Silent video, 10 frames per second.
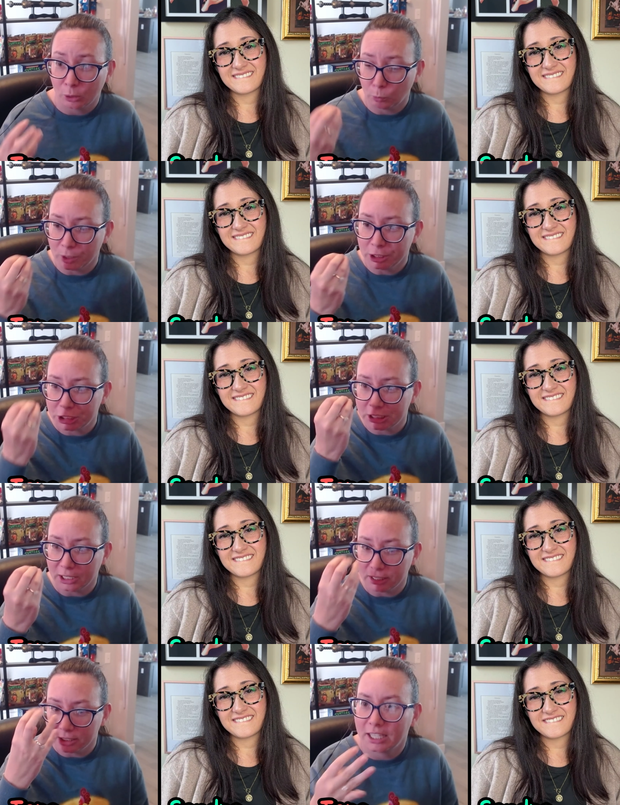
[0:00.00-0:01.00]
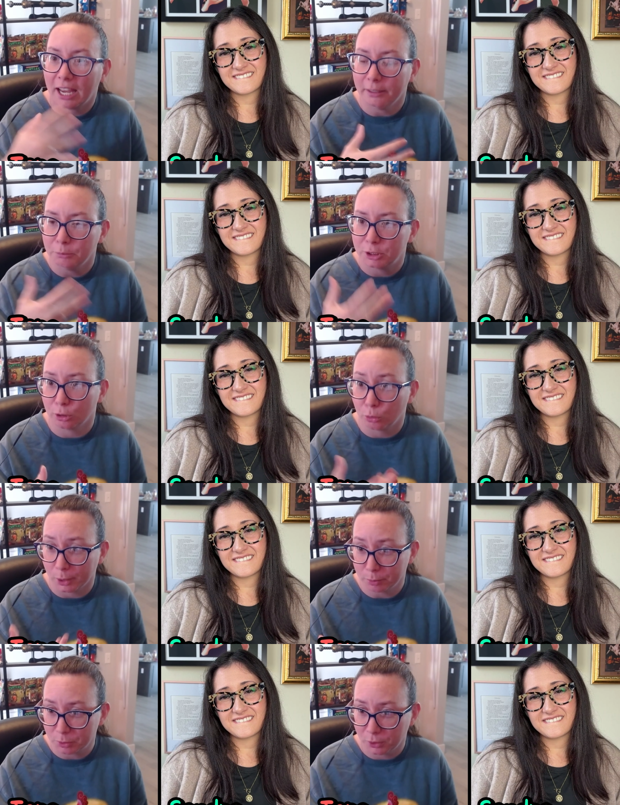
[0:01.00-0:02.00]
Speaker 1: when she came to
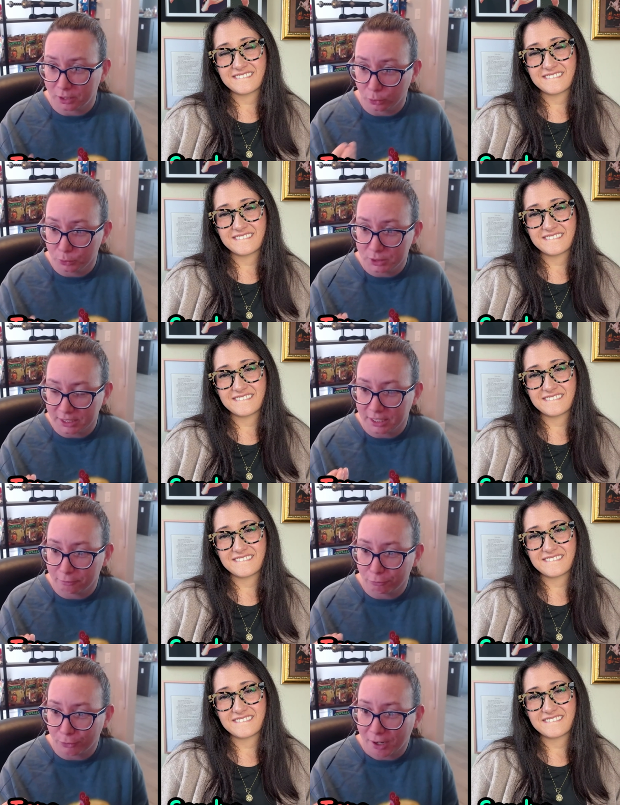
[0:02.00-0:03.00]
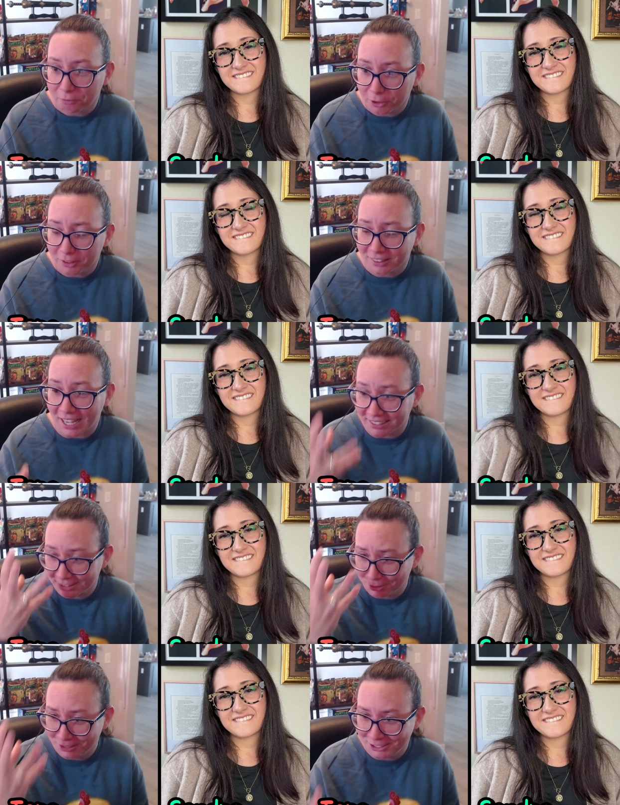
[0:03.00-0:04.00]
grips with losing him forever,
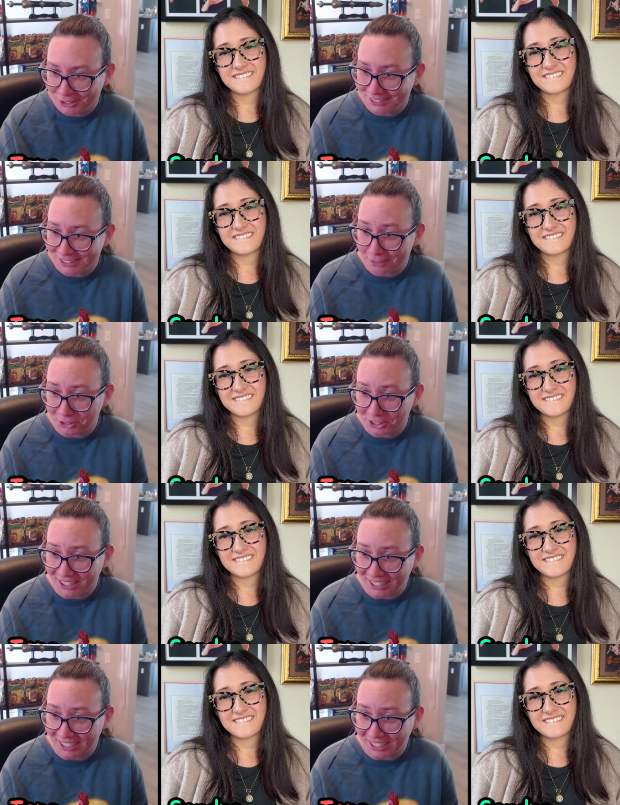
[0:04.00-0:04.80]
that's when she was able to get